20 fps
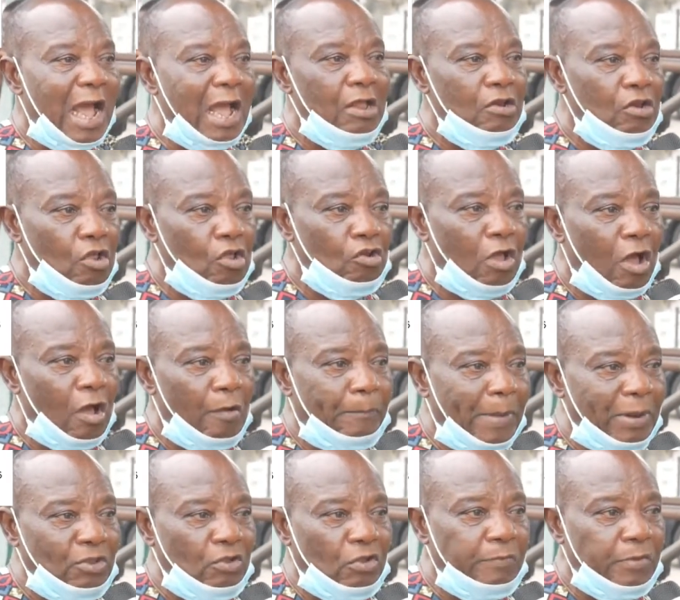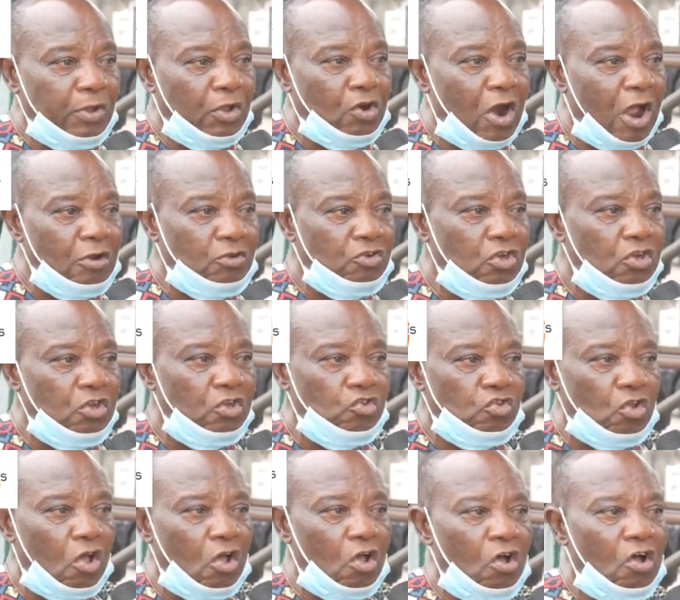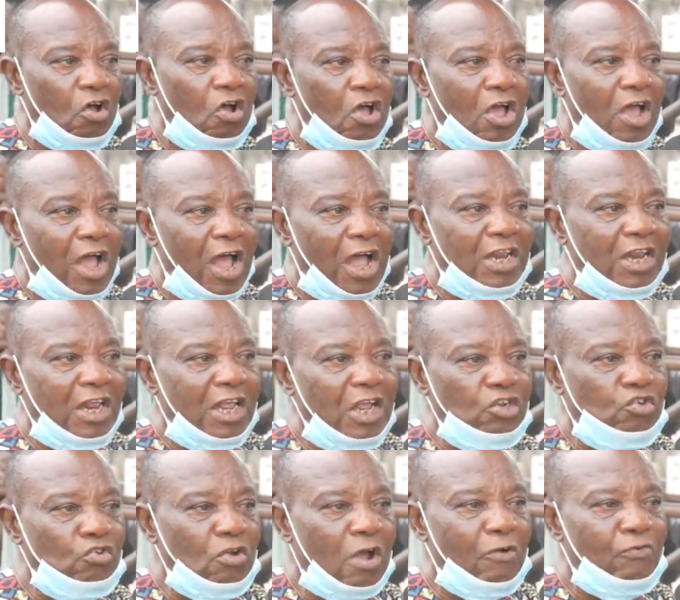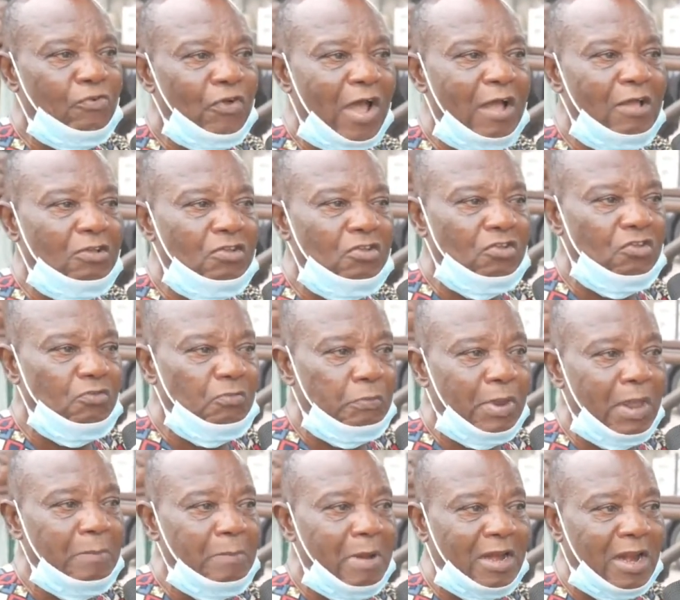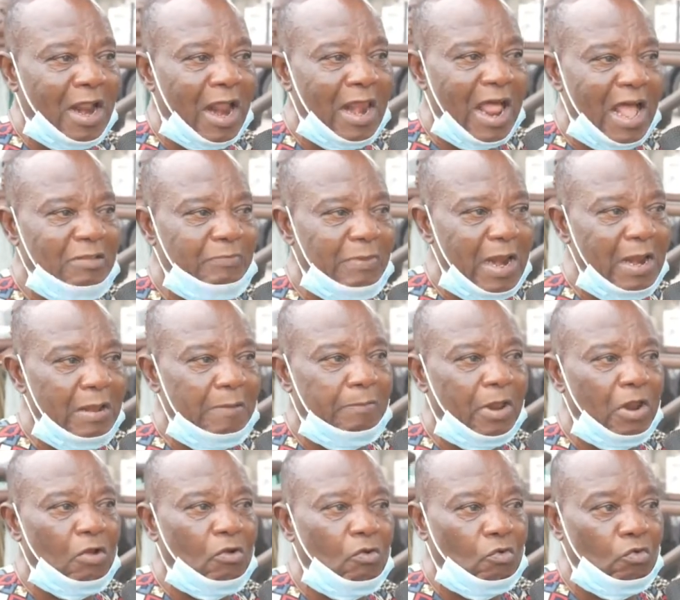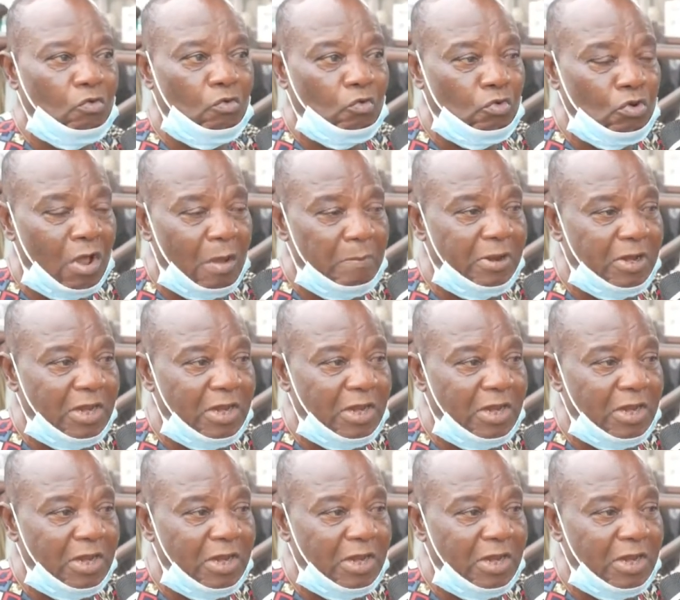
no party will be grudging. So the issue of being marginalized by anybody will not be